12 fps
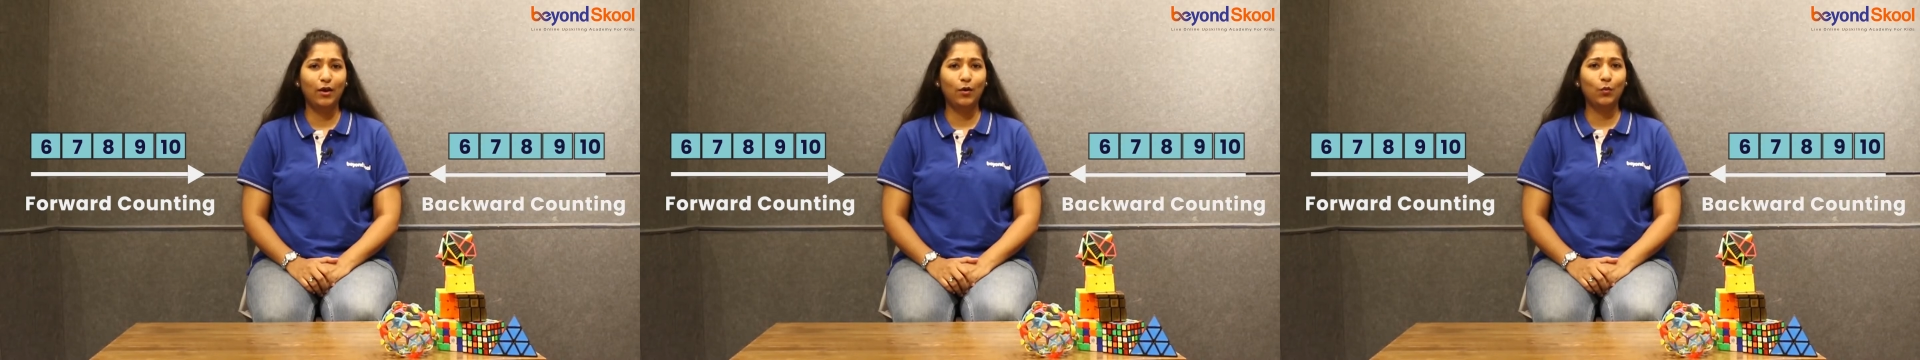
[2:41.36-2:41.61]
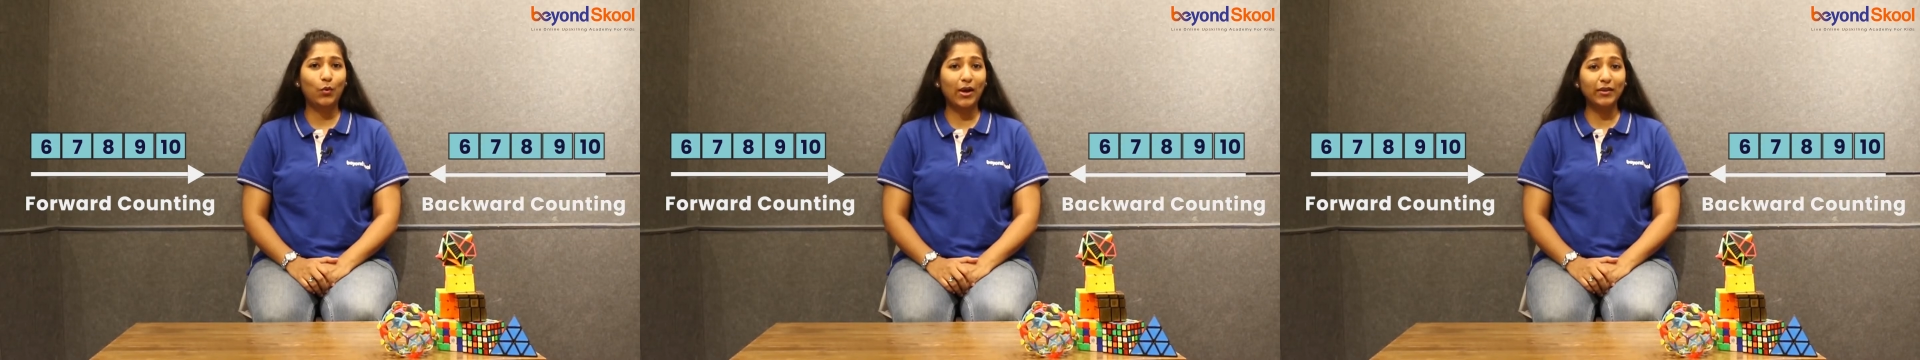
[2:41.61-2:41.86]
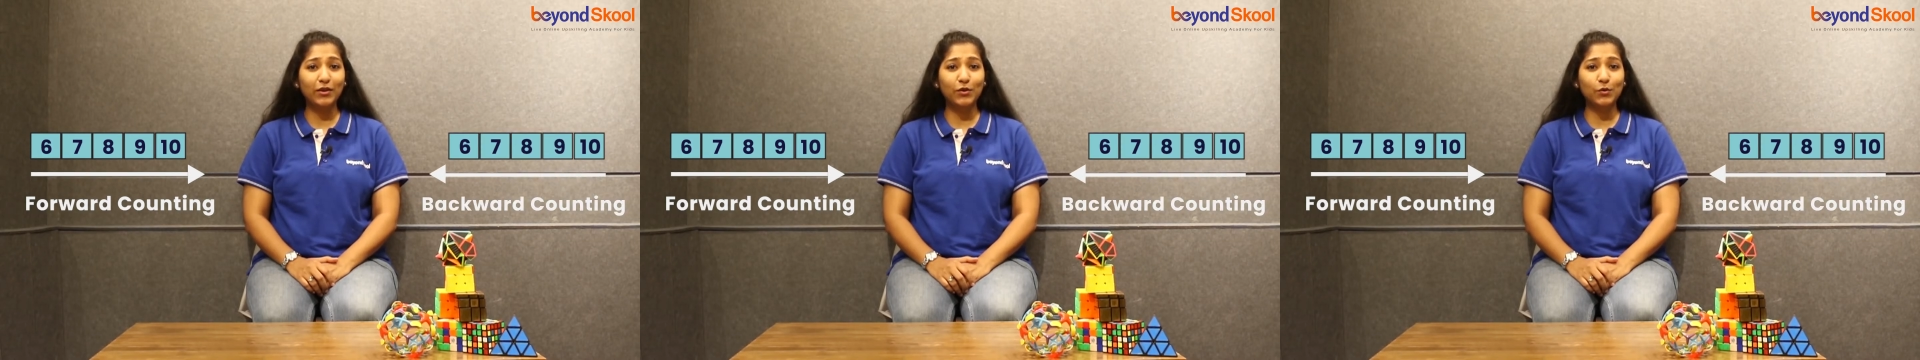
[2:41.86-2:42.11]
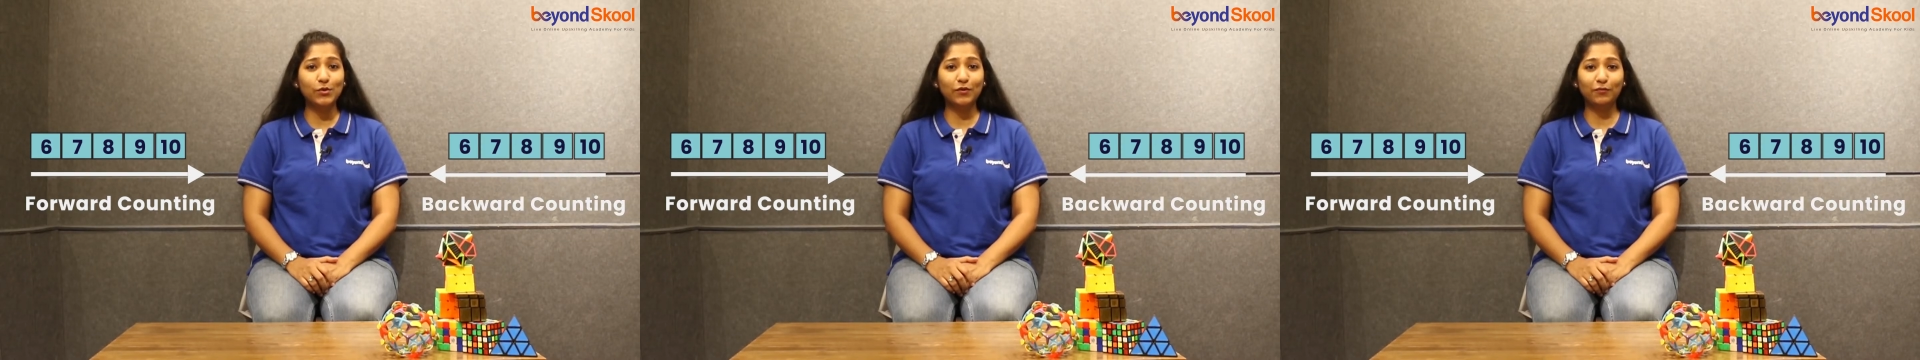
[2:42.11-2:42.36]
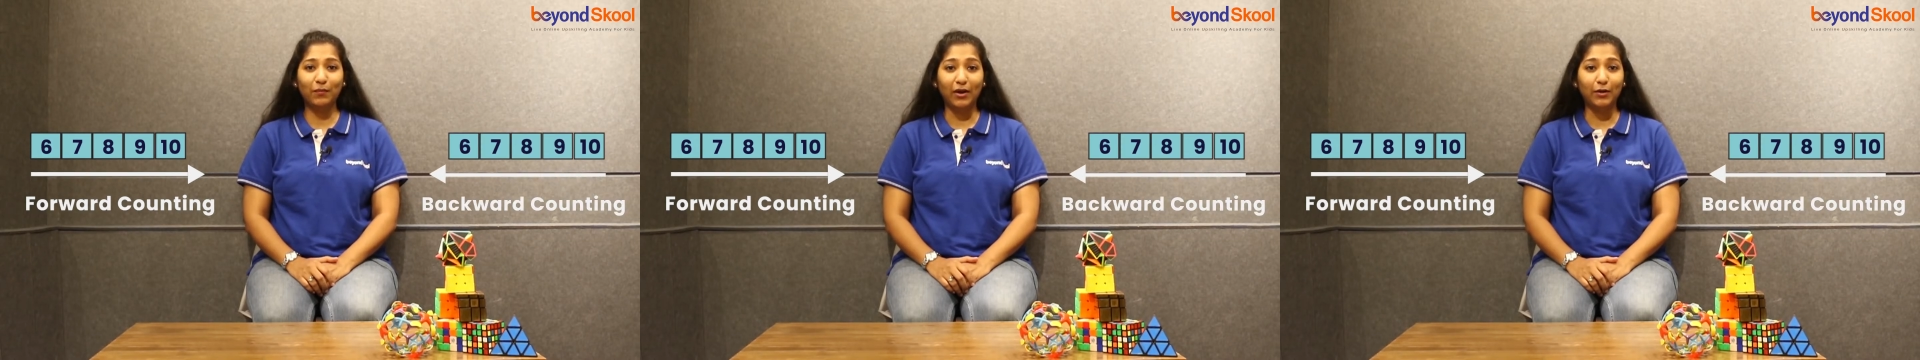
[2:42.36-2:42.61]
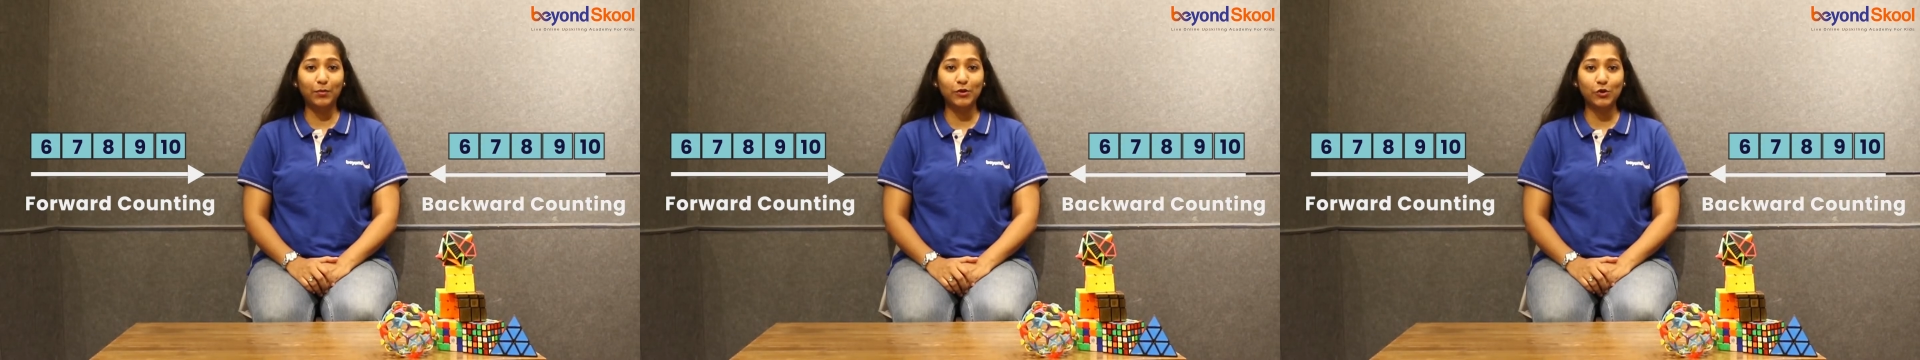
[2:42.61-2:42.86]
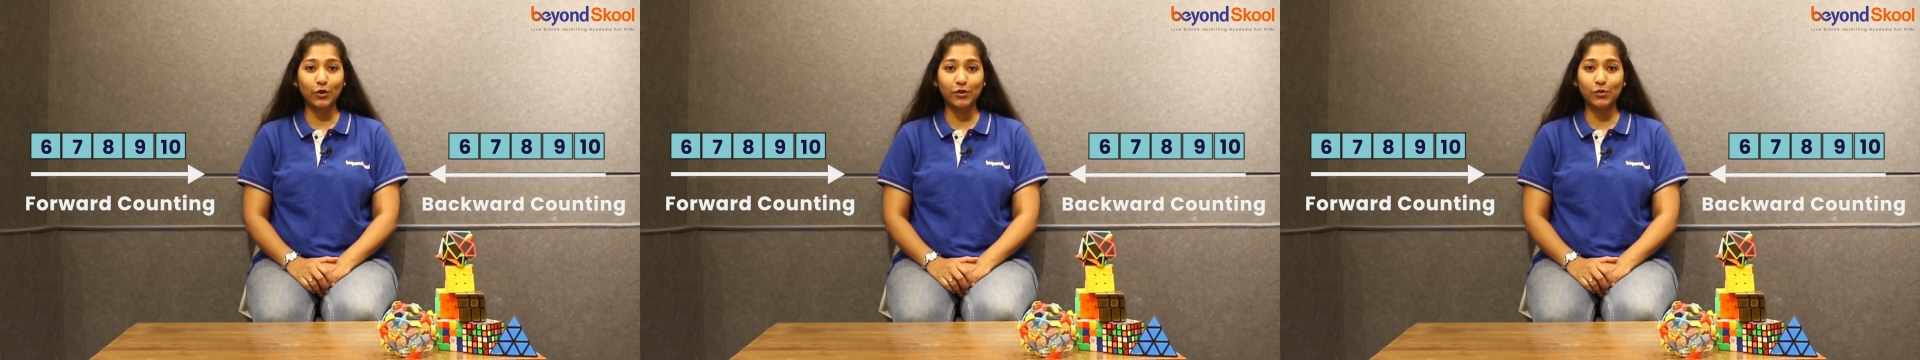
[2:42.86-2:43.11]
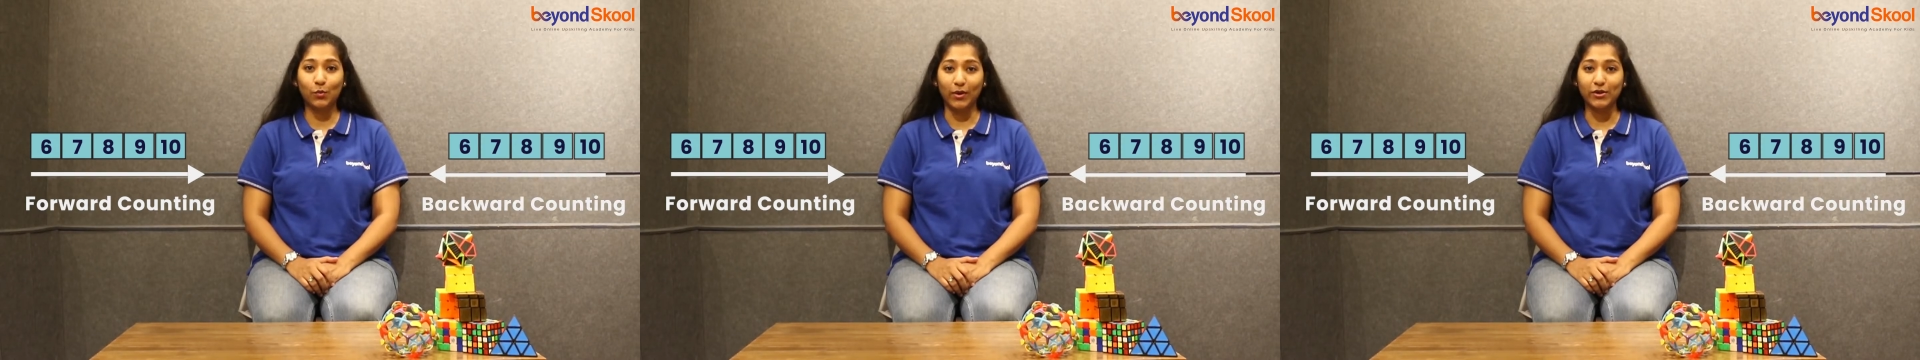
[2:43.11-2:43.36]
Why the use of multiple
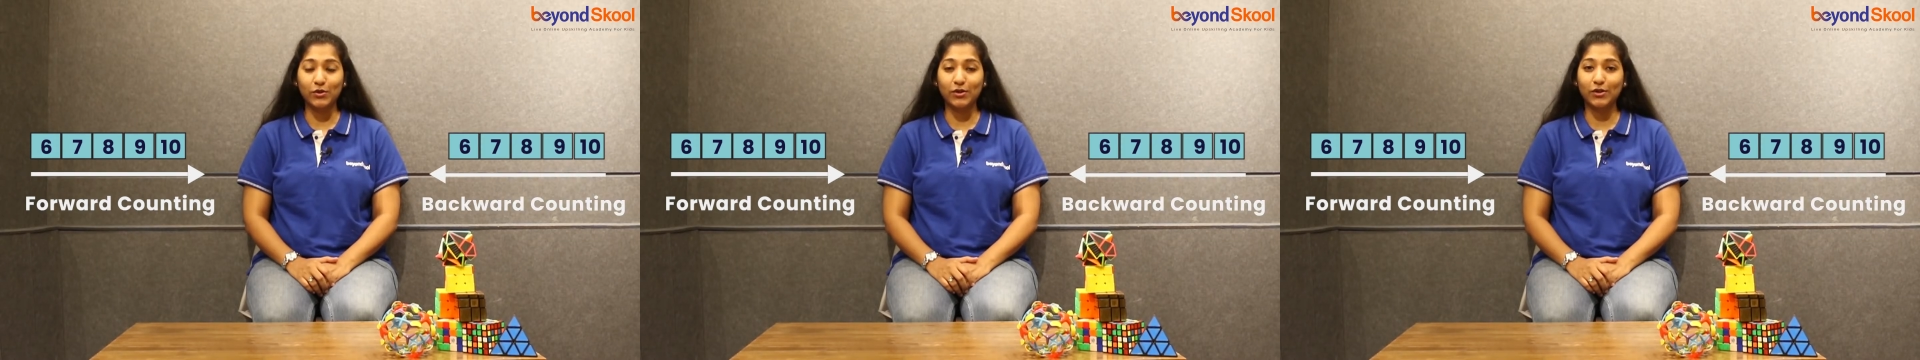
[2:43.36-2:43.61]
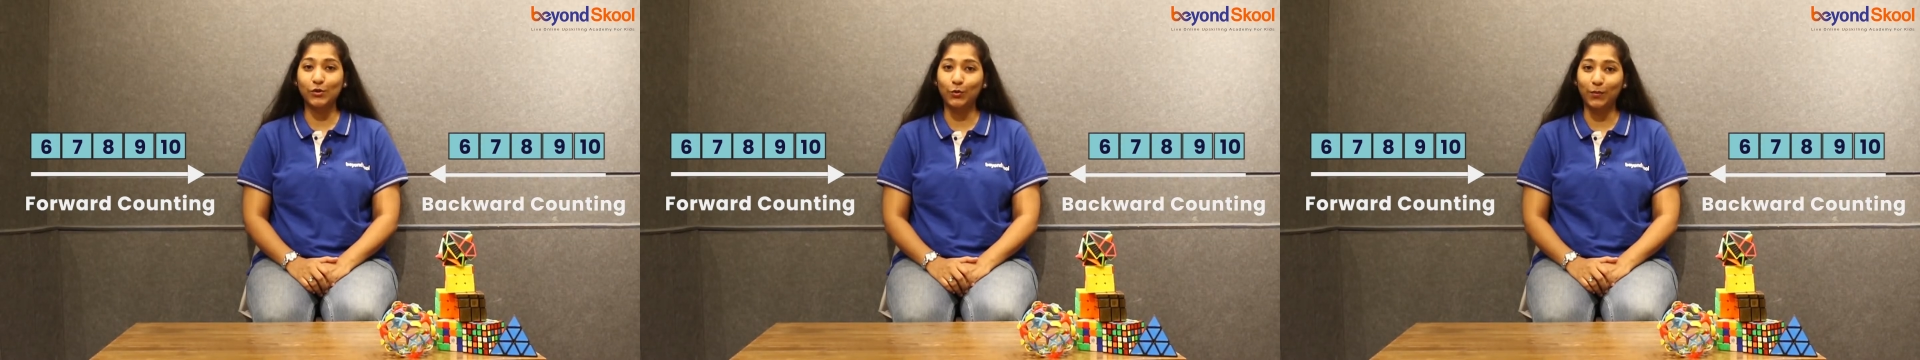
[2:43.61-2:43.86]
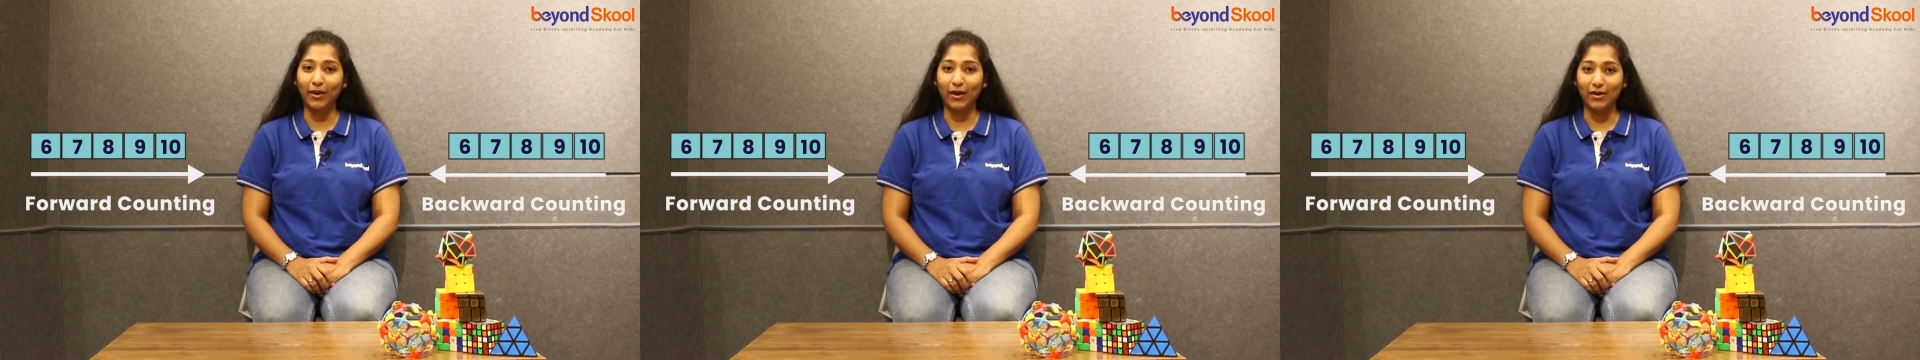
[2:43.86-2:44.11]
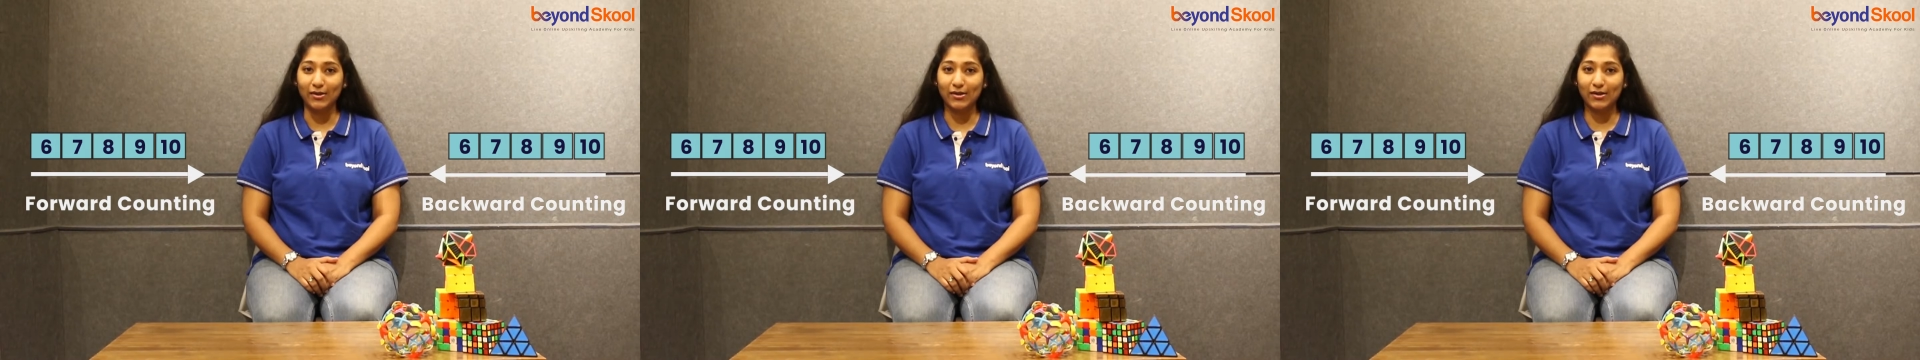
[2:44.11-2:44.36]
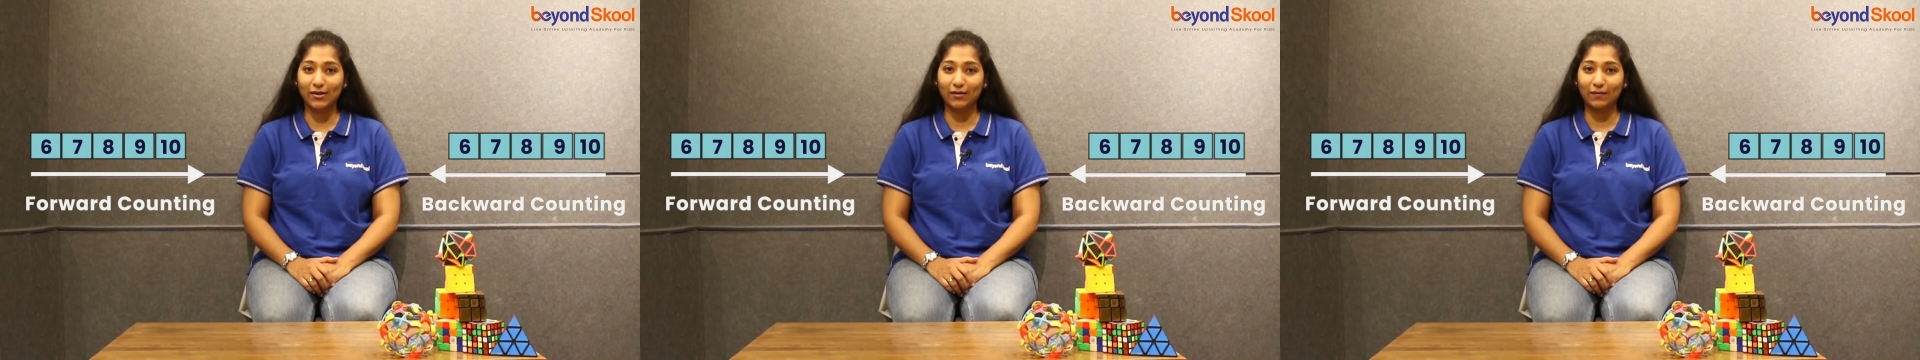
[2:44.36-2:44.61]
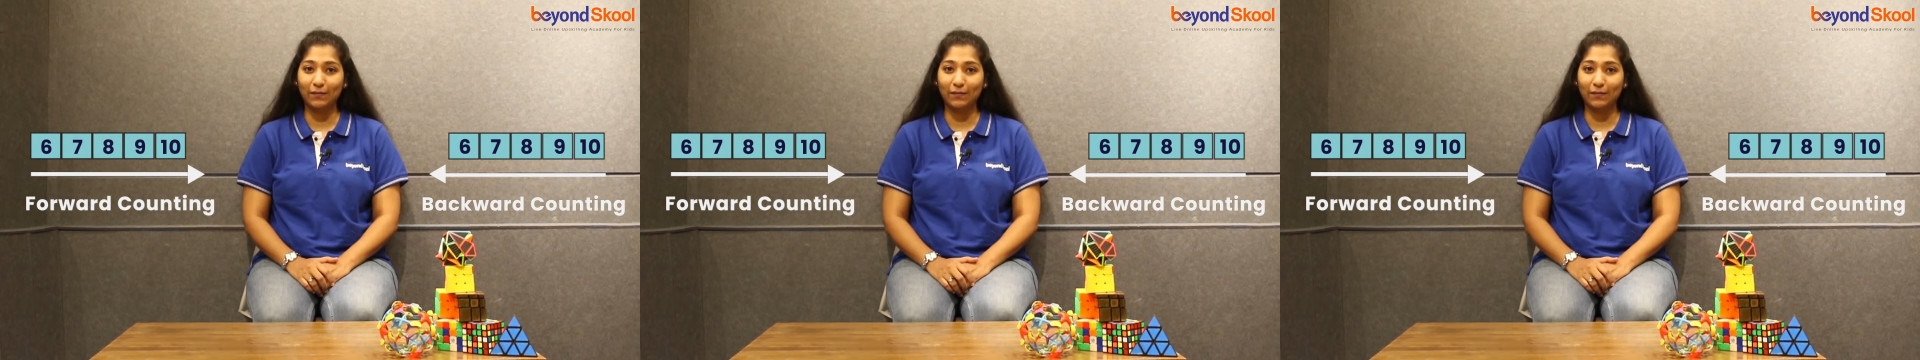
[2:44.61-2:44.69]
choice questions, you may ask?